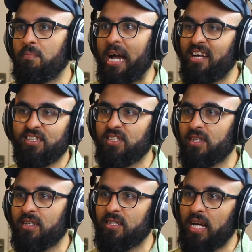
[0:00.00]
bad it's
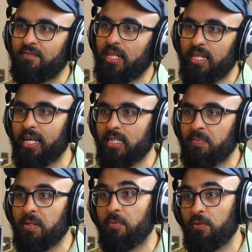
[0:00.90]
good. I'm nothing
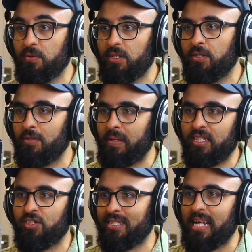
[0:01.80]
against people who do, but
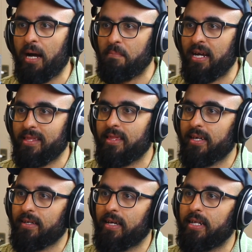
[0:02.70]
it's just not my
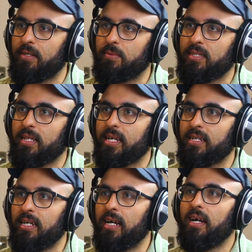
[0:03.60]
thing. And it was
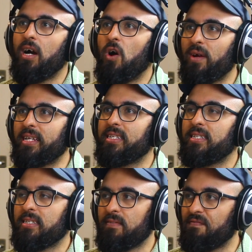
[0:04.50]
like, okay, this
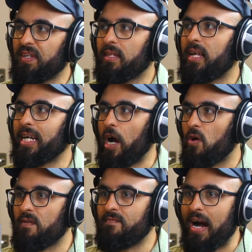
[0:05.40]
doesn't feel like
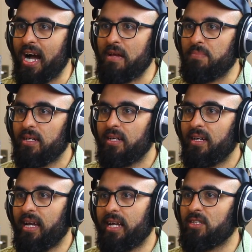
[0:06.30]
our vibe.
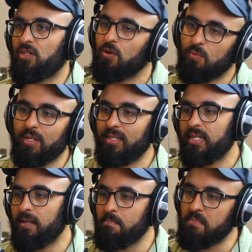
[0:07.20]
And so we
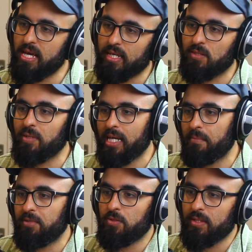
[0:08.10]
did a mix. We
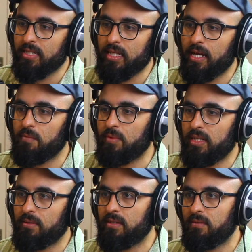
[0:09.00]
kept doing them. We
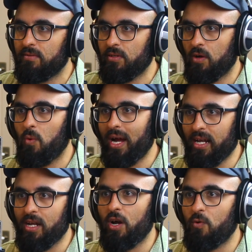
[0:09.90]
didn't
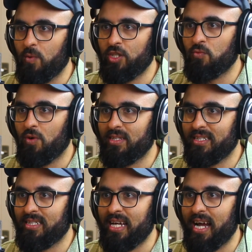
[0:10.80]
quite know which ones
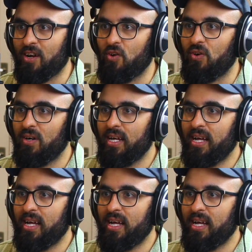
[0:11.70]
to tackle.